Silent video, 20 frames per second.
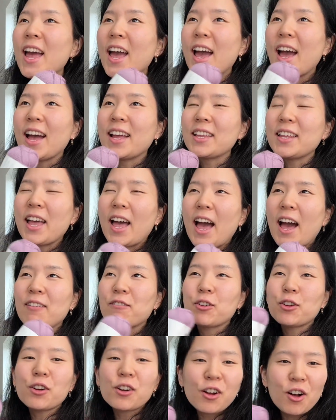And
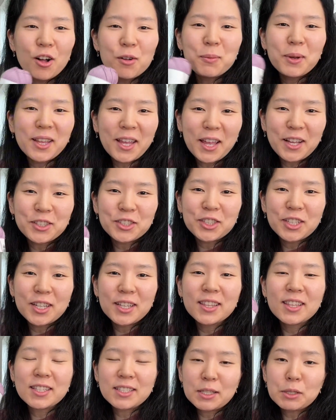after a
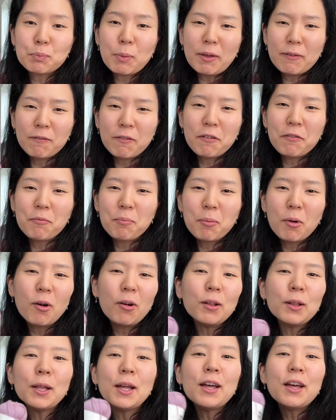culmination, this is my 5th
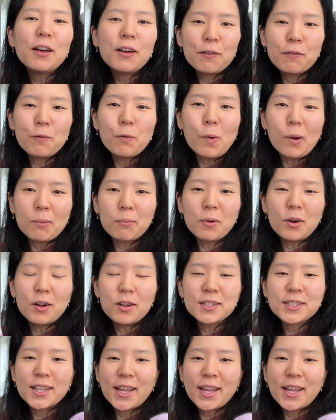ball of 4 balls.